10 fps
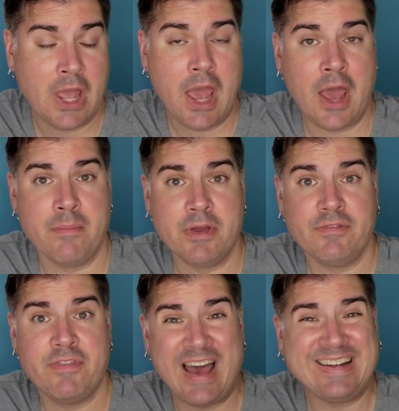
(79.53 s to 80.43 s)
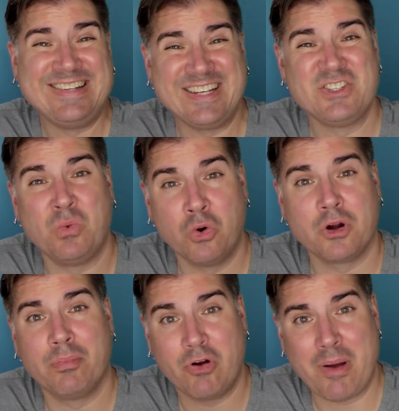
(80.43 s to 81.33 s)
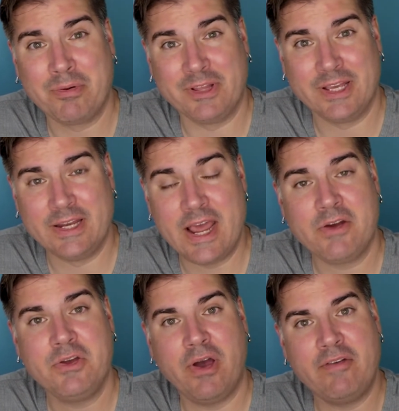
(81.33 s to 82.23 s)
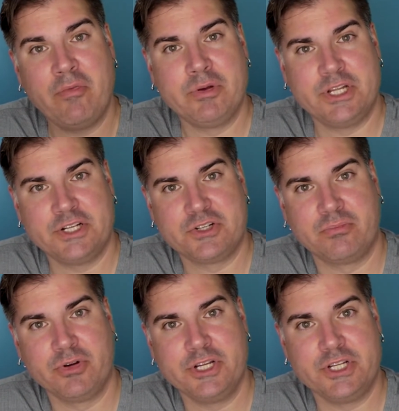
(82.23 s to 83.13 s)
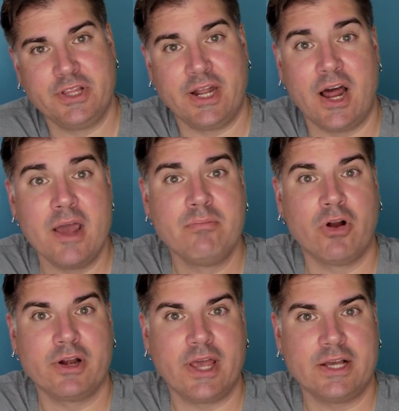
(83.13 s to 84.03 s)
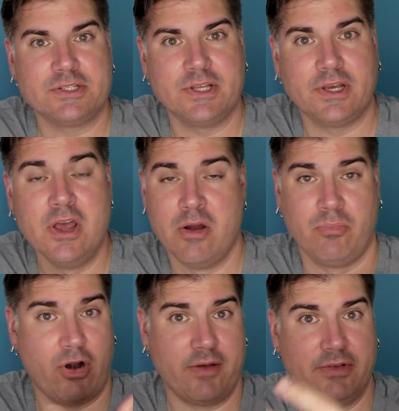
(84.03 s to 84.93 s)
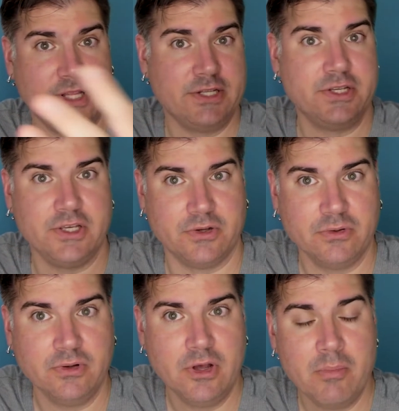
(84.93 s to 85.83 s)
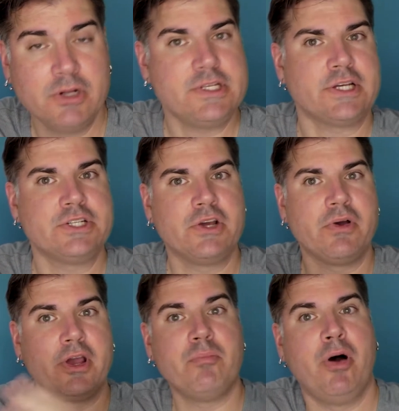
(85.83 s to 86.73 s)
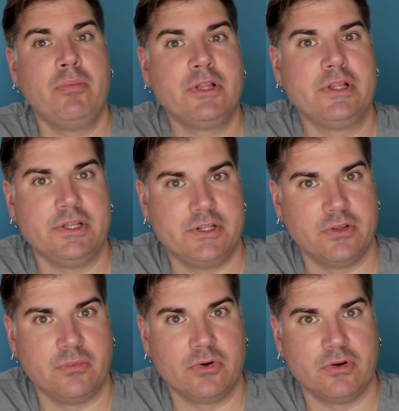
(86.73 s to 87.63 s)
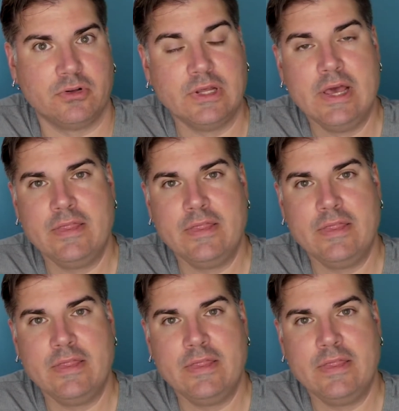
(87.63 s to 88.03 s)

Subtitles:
If that doesn't work properly, now you have a potential breach in that I'm broadcasting privately to you, but it's actually going out publicly to the world.